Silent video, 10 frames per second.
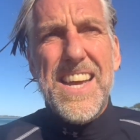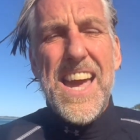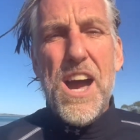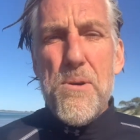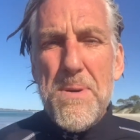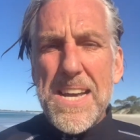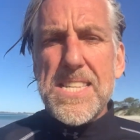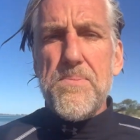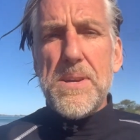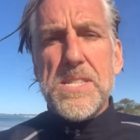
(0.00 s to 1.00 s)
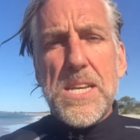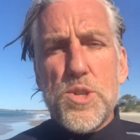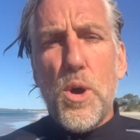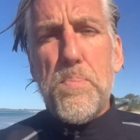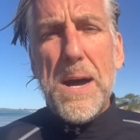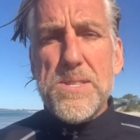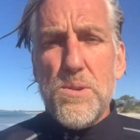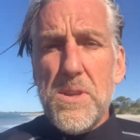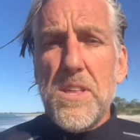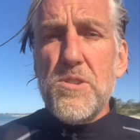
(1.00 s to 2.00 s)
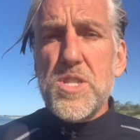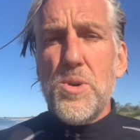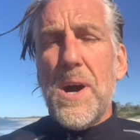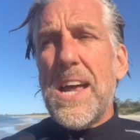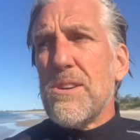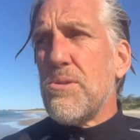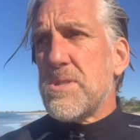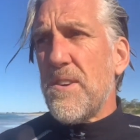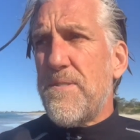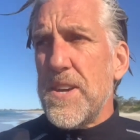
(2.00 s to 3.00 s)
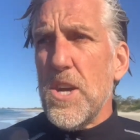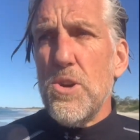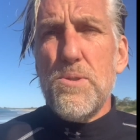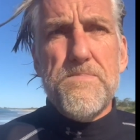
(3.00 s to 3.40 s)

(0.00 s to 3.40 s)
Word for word: how it makes up the jigsaw puzzle, then those two articles are for you